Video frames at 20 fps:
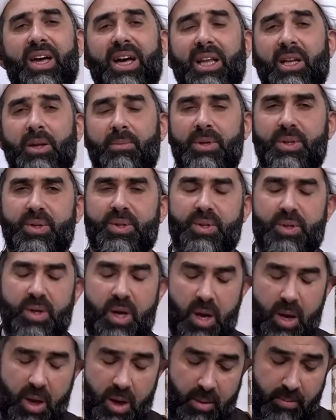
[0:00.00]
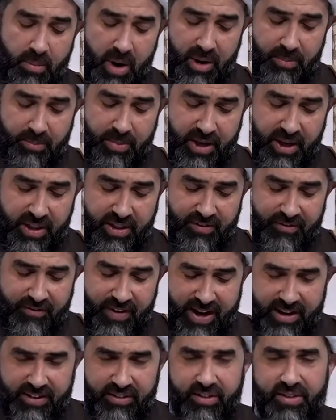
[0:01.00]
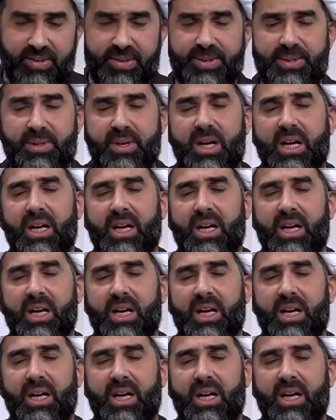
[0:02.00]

elements might be, the factors,